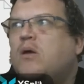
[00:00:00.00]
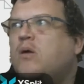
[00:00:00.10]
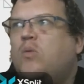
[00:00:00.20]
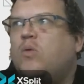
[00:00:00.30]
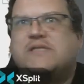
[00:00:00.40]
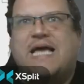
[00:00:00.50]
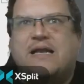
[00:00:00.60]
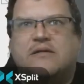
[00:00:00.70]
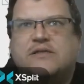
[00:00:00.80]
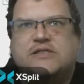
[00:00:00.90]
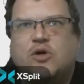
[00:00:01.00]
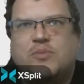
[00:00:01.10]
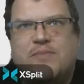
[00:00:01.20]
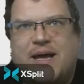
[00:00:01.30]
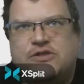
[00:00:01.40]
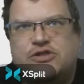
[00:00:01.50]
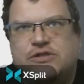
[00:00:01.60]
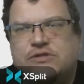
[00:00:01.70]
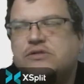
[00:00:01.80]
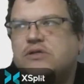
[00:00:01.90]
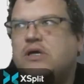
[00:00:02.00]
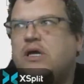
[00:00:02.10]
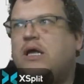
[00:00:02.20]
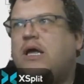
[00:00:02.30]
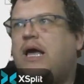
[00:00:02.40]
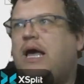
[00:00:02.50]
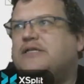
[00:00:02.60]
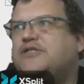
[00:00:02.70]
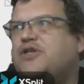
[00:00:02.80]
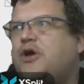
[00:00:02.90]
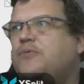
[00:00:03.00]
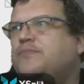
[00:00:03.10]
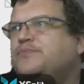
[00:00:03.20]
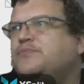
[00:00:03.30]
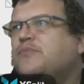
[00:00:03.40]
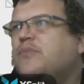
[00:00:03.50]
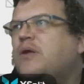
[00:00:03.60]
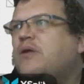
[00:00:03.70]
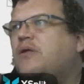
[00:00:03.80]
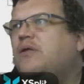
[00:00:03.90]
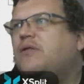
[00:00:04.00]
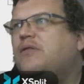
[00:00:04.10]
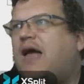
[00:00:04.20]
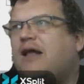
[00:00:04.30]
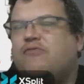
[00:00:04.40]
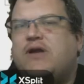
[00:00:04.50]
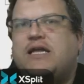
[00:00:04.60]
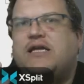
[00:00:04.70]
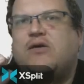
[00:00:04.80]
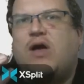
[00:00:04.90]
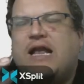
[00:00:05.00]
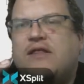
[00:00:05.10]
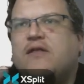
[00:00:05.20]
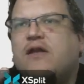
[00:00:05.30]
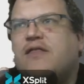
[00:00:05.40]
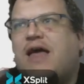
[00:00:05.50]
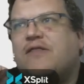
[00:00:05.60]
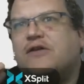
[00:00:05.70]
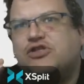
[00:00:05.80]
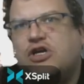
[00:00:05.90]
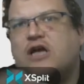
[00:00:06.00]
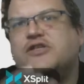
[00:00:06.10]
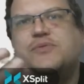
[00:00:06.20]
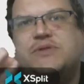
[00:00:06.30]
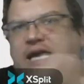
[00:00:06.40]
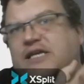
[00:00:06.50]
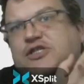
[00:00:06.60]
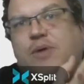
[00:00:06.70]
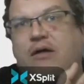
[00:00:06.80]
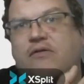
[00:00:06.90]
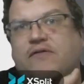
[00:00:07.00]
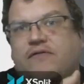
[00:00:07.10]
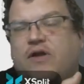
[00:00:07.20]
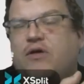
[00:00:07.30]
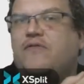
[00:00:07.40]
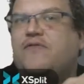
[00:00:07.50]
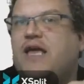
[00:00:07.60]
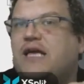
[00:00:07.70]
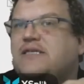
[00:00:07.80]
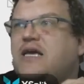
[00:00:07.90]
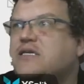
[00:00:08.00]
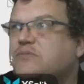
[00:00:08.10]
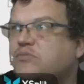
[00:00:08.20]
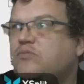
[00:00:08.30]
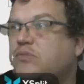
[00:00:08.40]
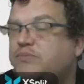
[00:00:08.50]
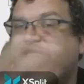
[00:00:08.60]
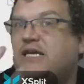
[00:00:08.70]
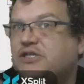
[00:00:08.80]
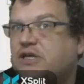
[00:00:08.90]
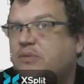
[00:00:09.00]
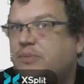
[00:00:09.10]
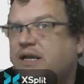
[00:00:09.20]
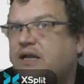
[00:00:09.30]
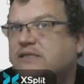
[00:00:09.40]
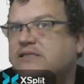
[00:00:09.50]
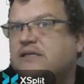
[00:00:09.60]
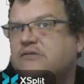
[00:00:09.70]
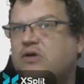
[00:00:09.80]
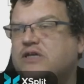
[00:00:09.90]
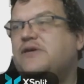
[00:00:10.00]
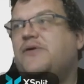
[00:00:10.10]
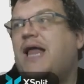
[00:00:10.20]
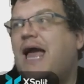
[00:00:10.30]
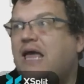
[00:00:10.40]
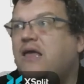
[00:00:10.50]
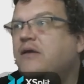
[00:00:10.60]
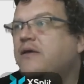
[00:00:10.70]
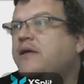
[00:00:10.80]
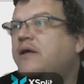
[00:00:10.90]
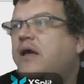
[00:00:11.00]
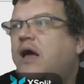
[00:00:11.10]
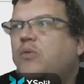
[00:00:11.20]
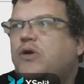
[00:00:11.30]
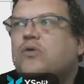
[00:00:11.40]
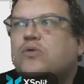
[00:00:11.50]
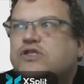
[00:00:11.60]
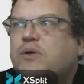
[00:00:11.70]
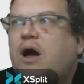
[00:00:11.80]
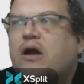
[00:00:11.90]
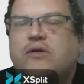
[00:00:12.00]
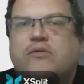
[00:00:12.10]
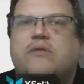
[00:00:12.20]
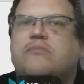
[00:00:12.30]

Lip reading: What's n? It's not been mentioned. And so that really, anything like that that jars you and takes you out of the flow of the essay is potentially going to be penalised in Criterion A. We could also argue that